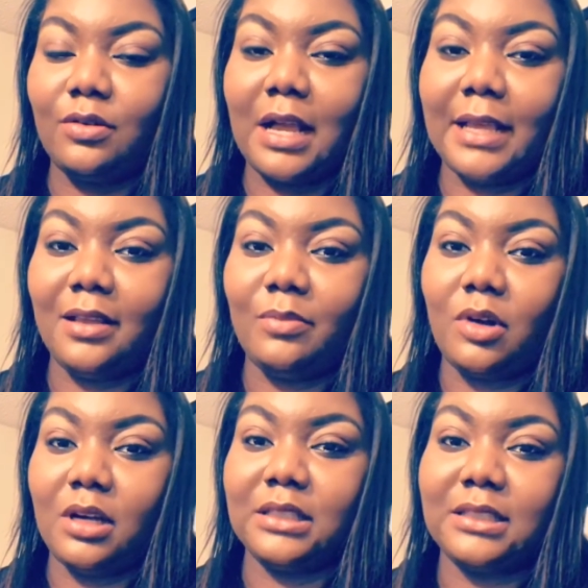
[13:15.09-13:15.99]
I am
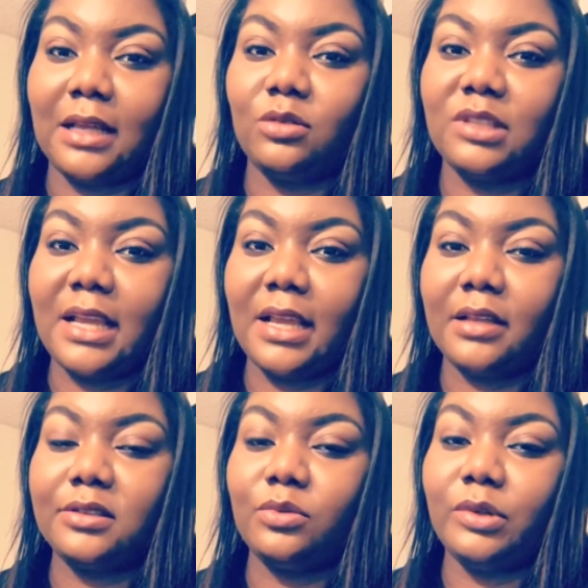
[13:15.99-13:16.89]
on cycle
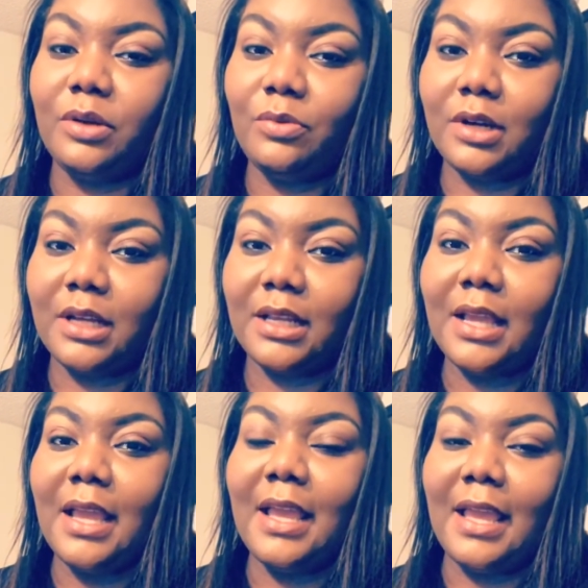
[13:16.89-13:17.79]
day 21
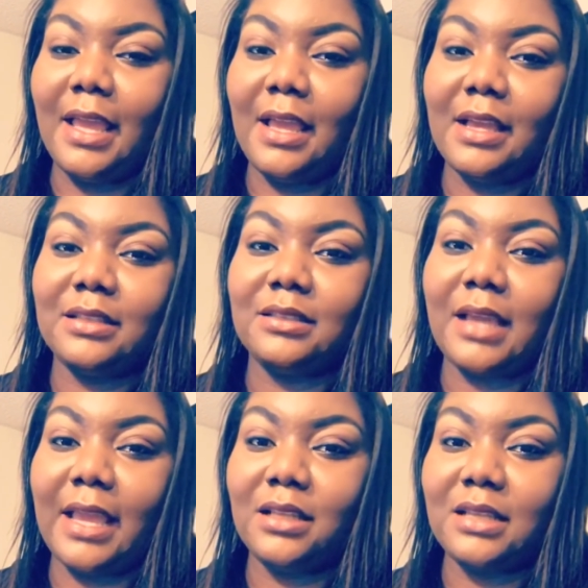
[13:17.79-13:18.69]
and
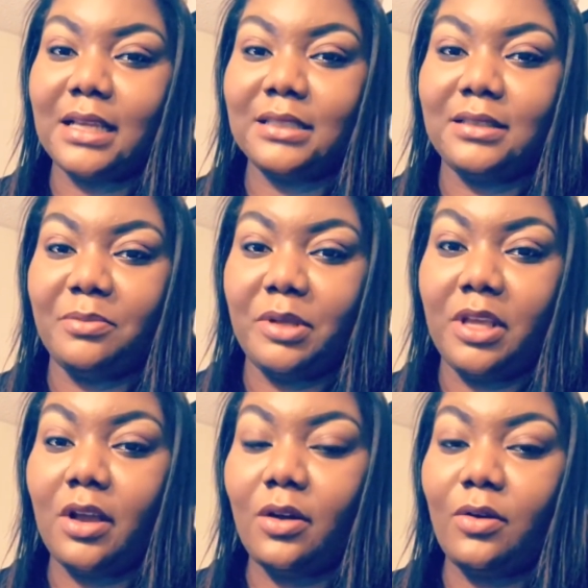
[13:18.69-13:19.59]
8 days
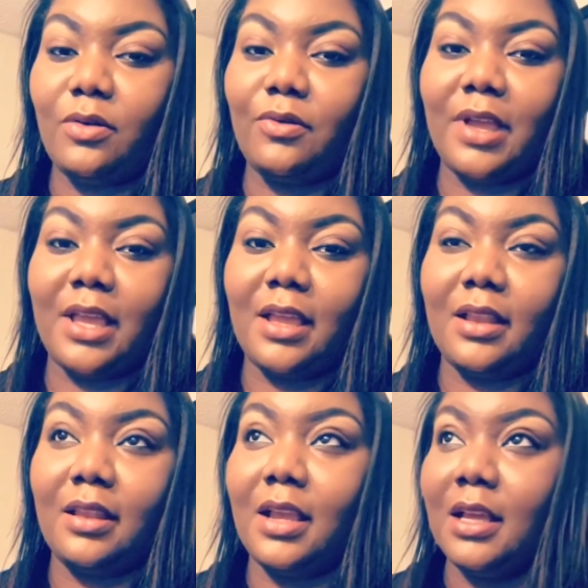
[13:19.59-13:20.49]
DPO,
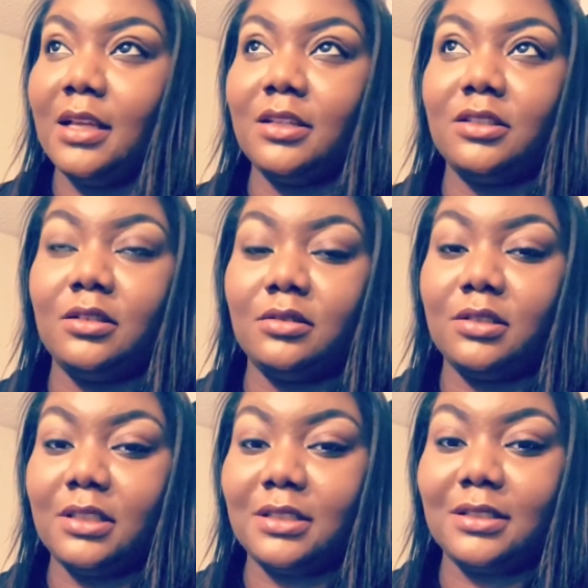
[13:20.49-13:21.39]
and
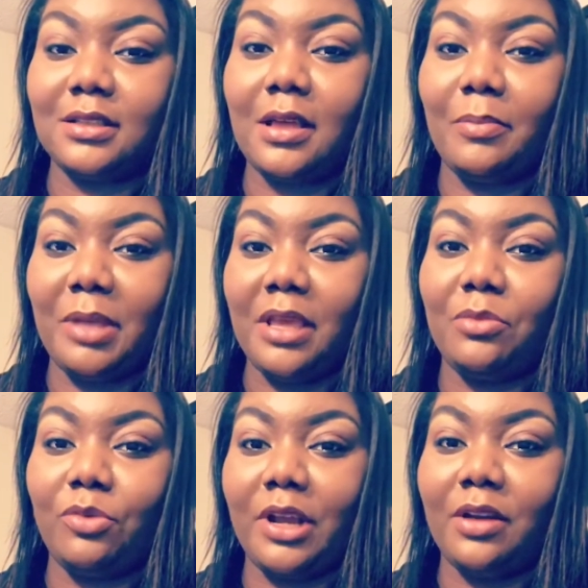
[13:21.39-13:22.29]
just be
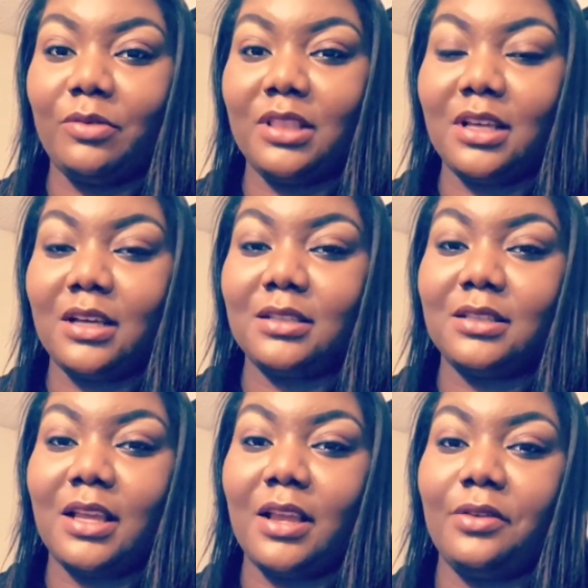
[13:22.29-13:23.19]
in prayer with
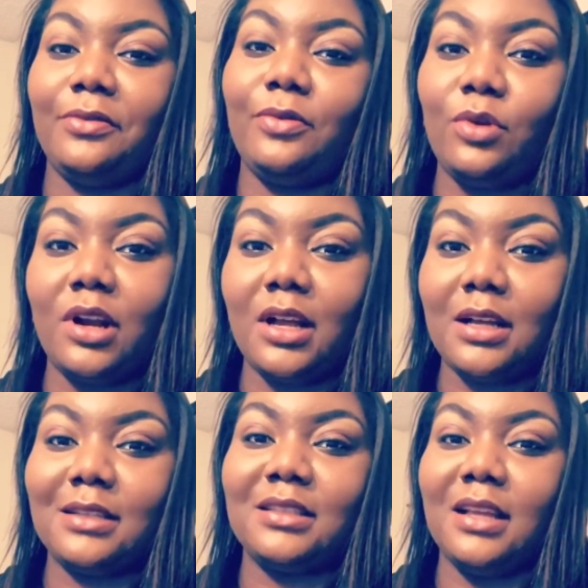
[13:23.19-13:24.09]
us and for
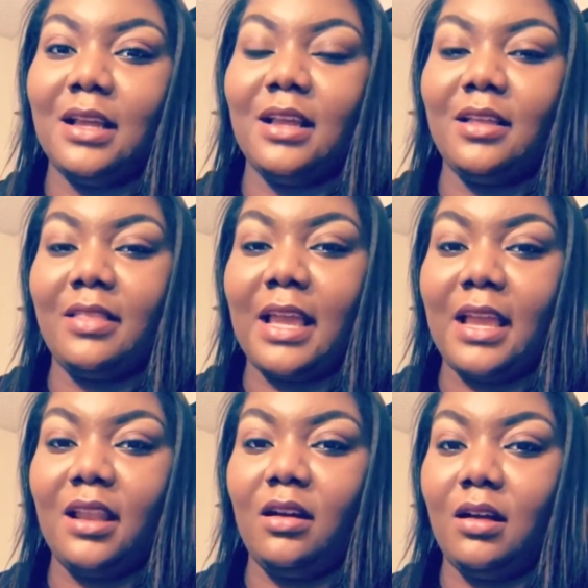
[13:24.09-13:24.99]
us
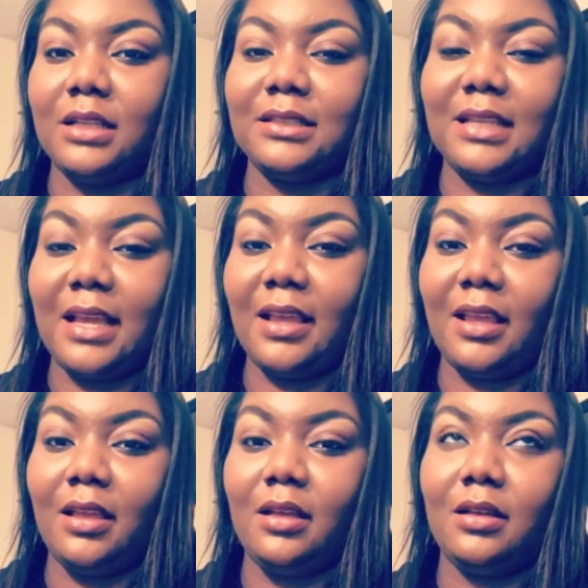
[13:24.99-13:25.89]
that on day,